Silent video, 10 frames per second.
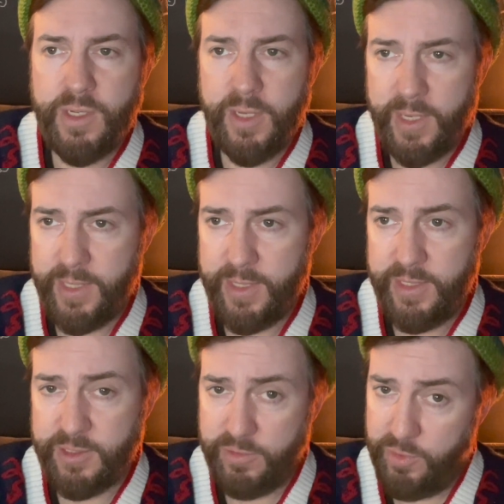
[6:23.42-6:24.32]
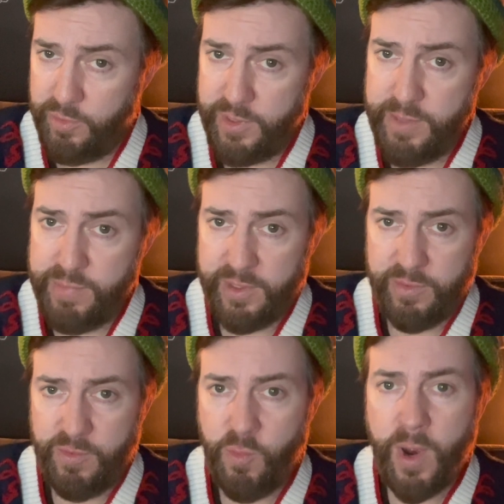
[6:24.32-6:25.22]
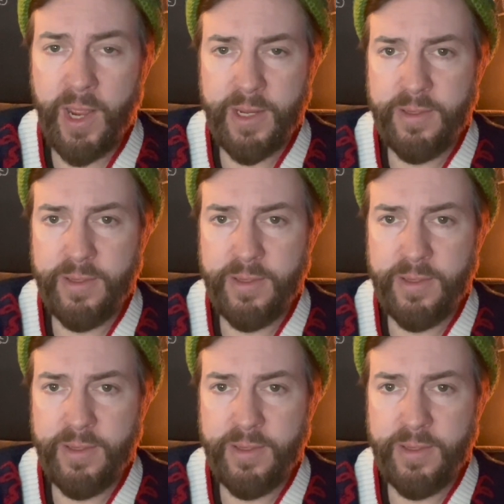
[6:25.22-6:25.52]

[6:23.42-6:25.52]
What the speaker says: It's a little early, but why?